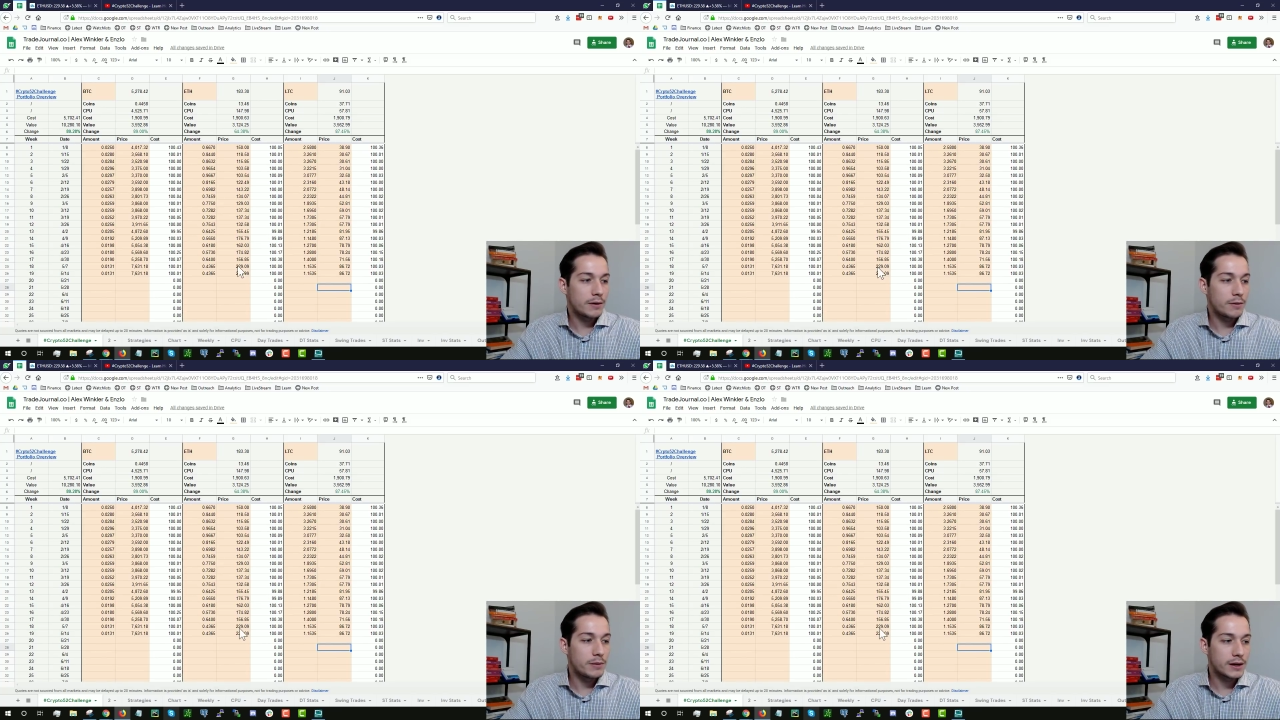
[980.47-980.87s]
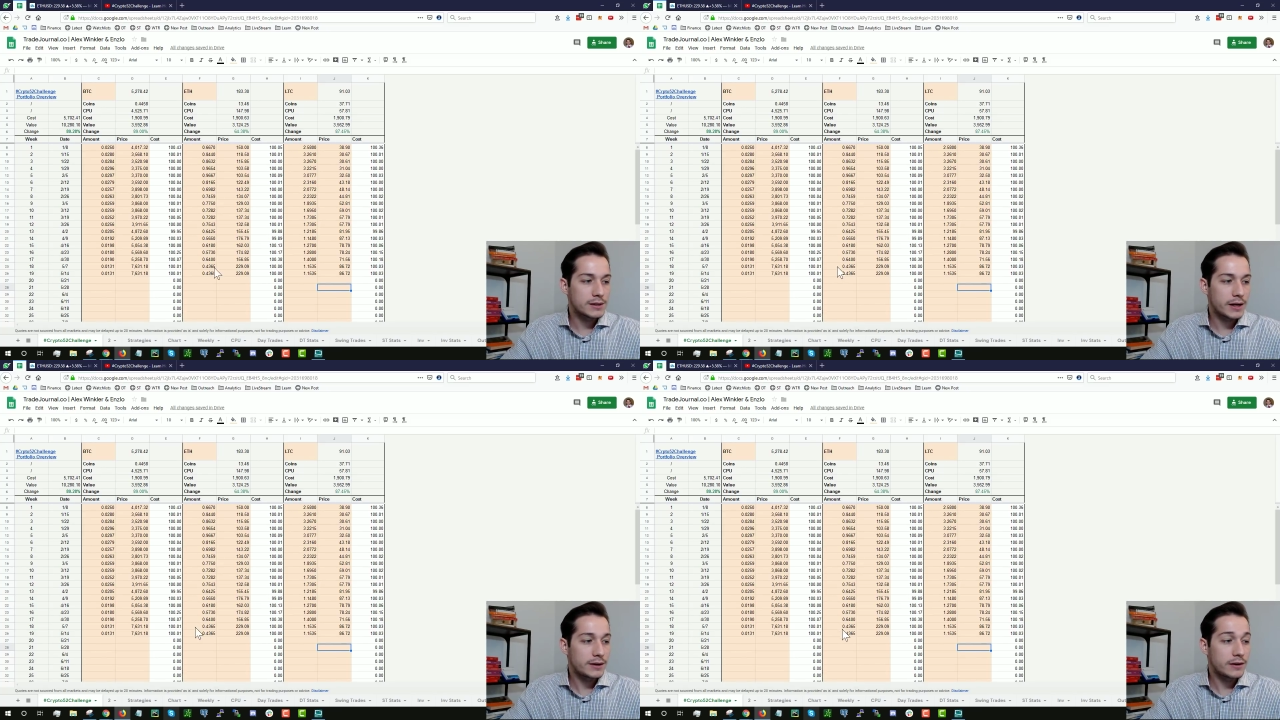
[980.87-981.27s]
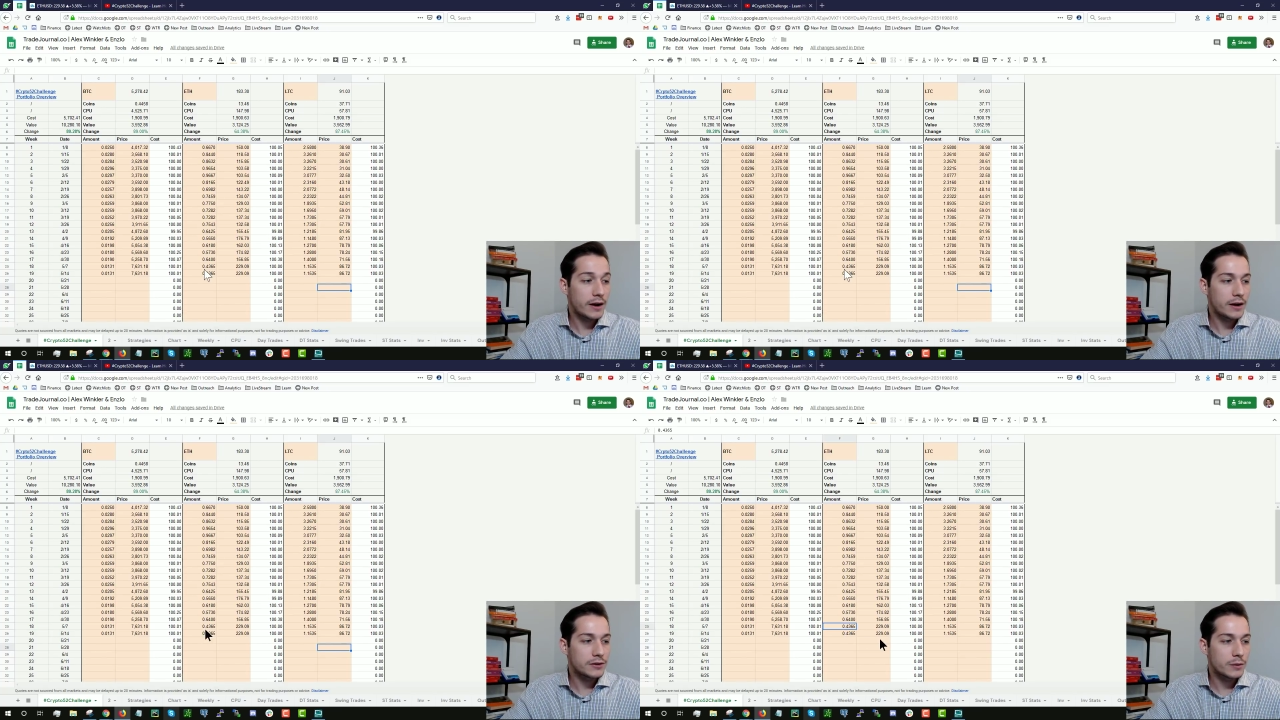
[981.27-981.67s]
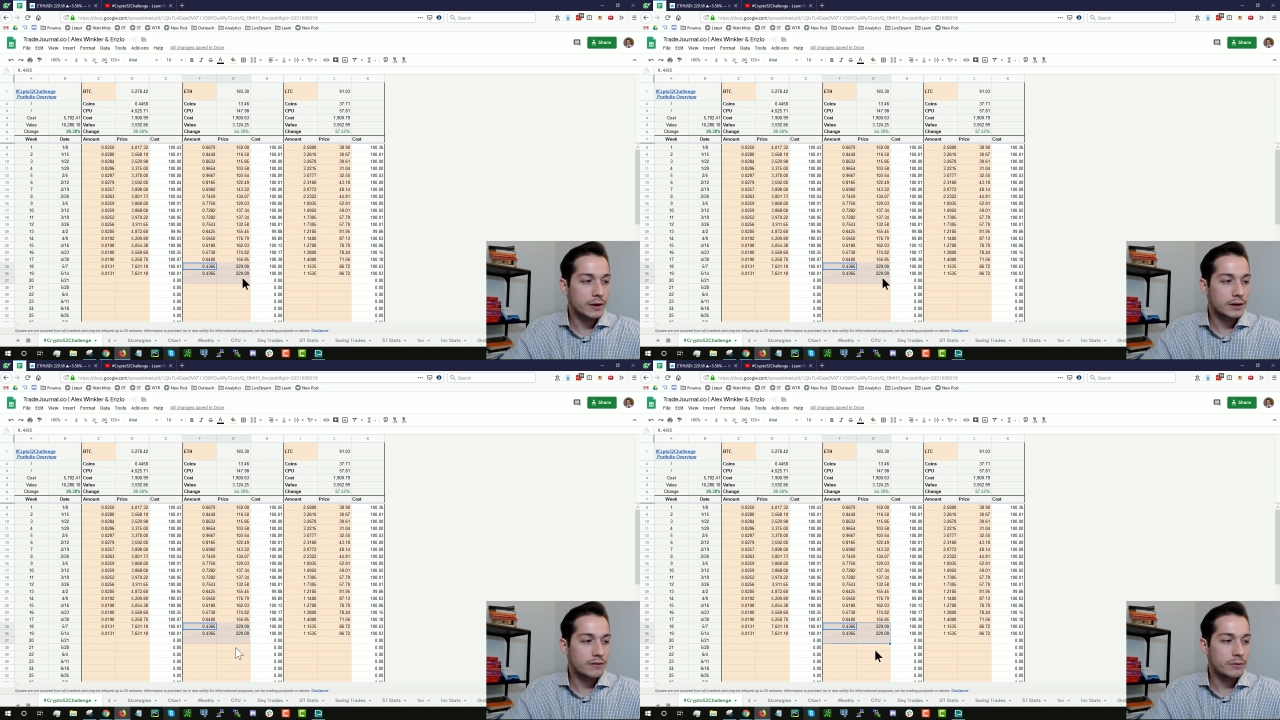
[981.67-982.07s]
Because I didn't enter
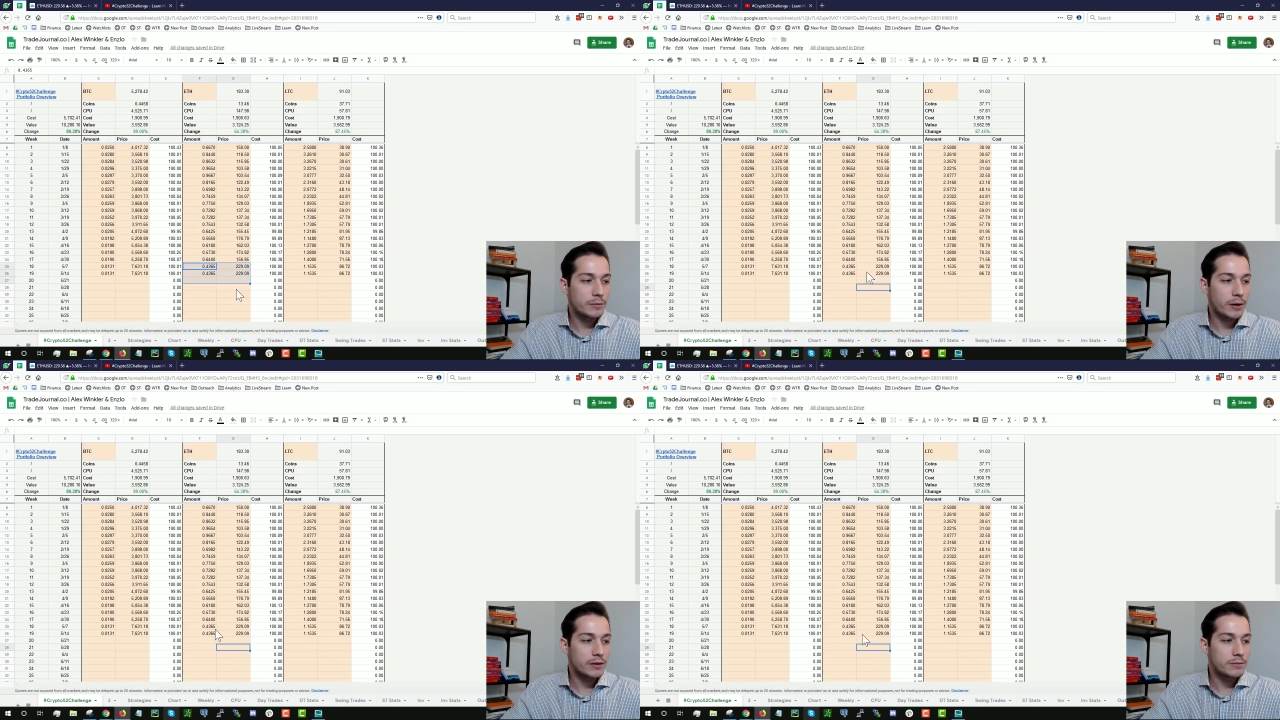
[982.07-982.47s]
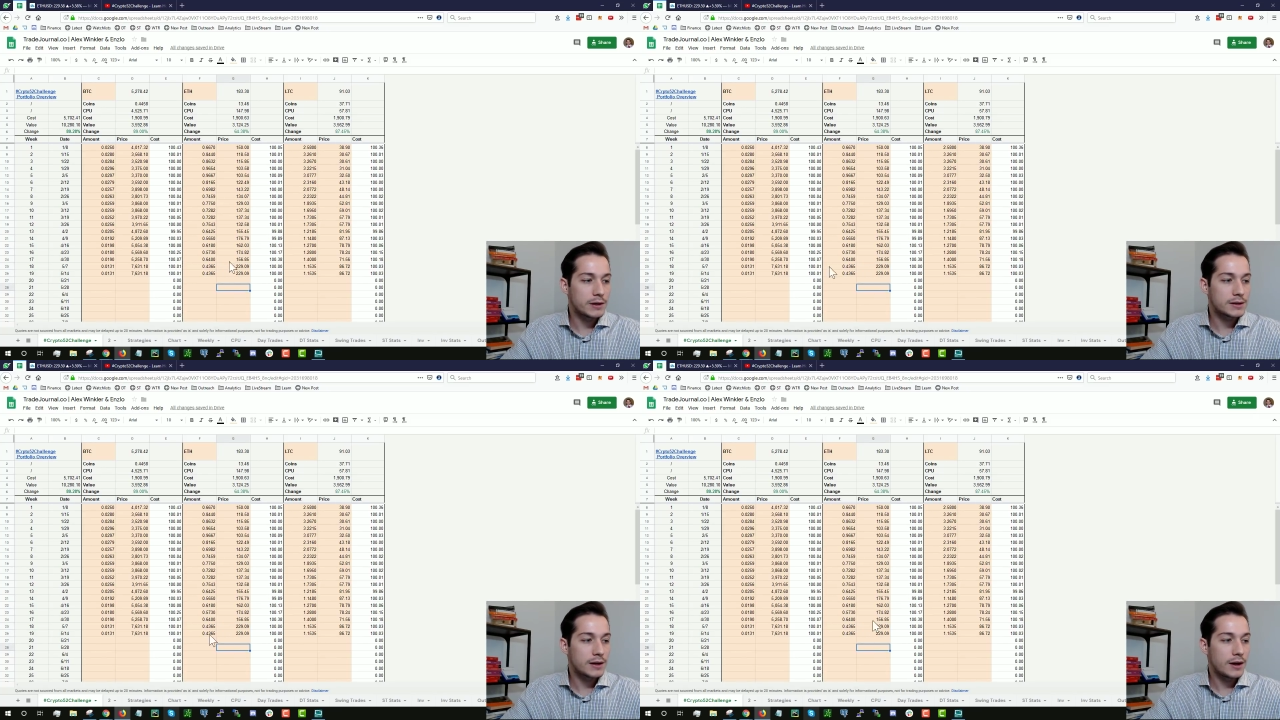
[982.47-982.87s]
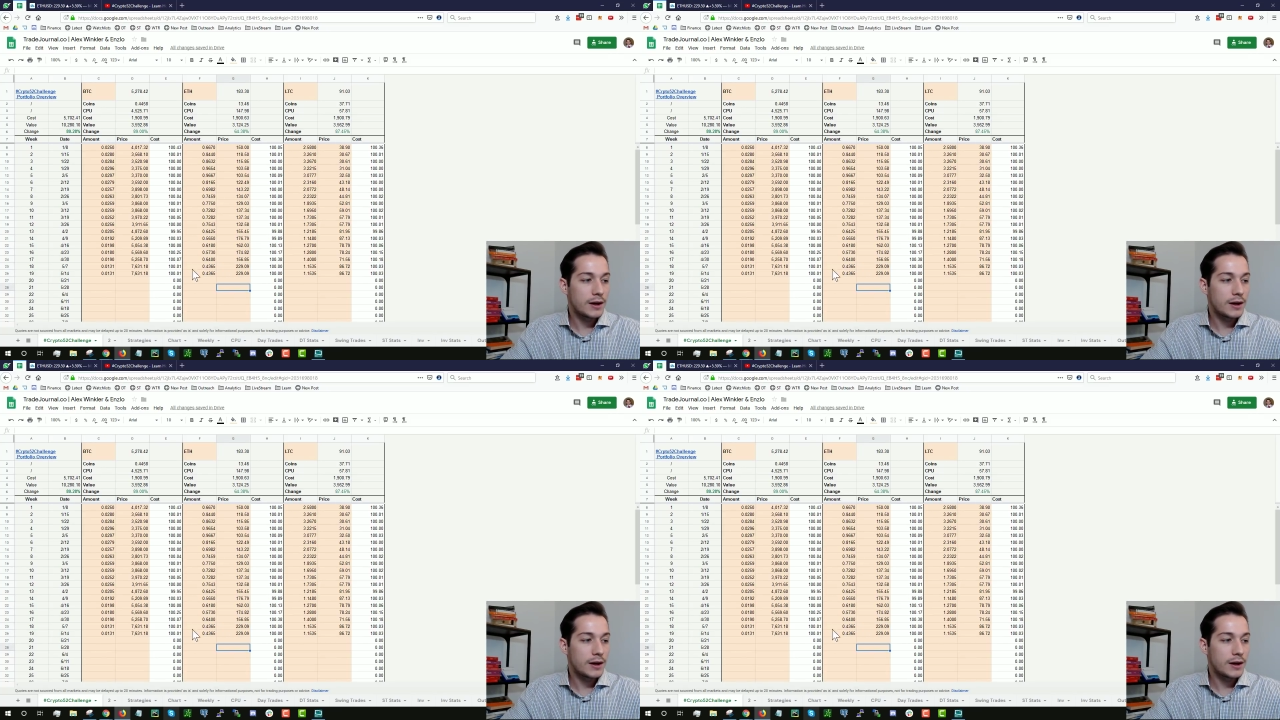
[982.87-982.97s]
quick enough, we probably missed